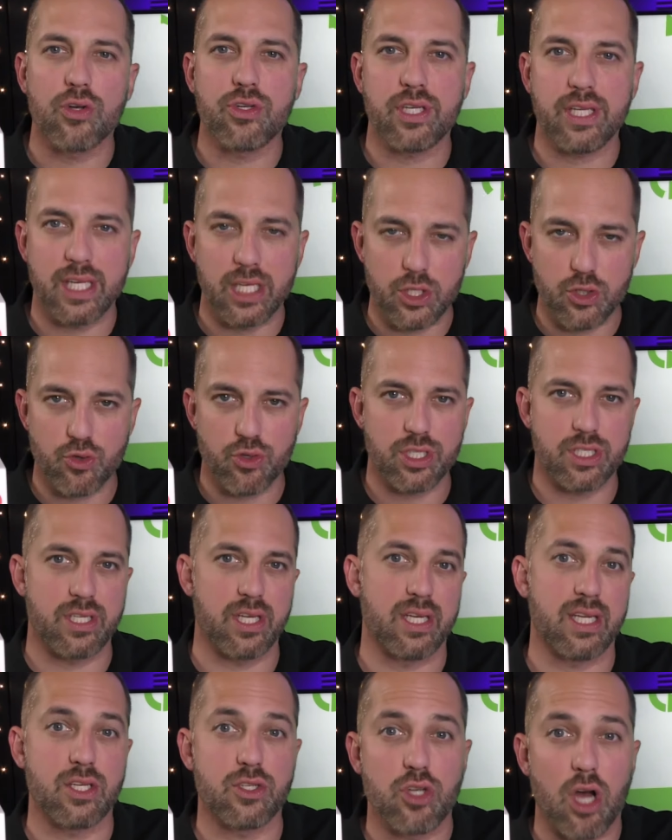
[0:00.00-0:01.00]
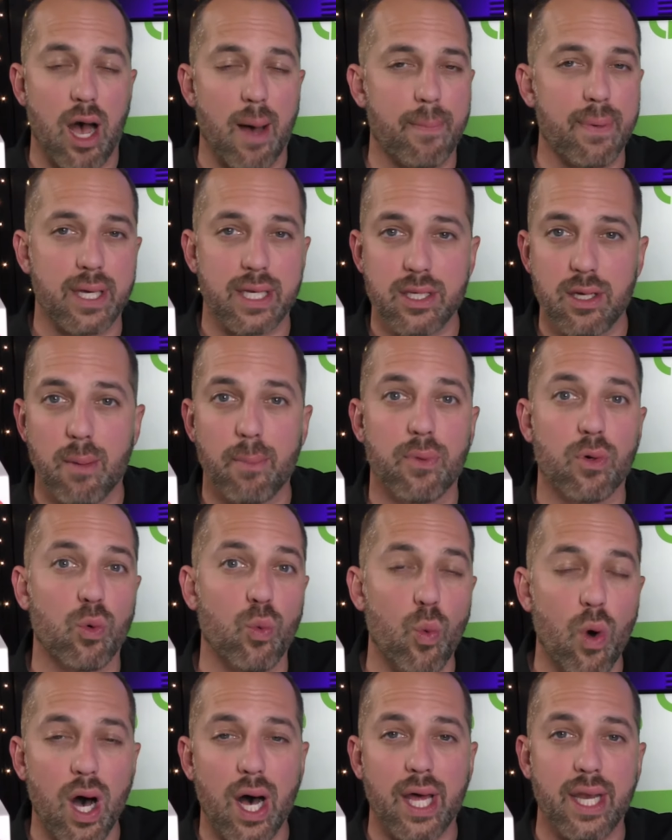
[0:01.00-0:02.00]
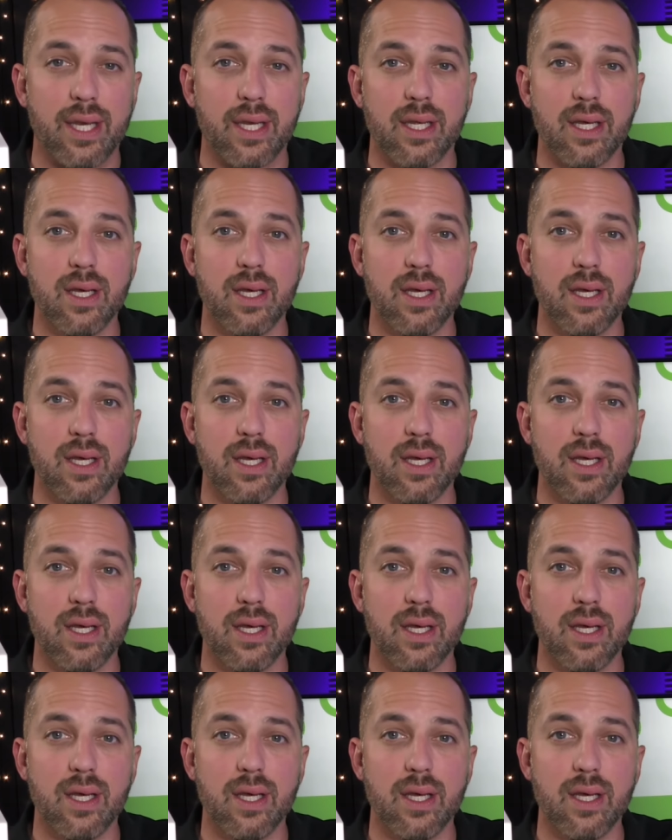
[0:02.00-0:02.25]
interested in topic number 1.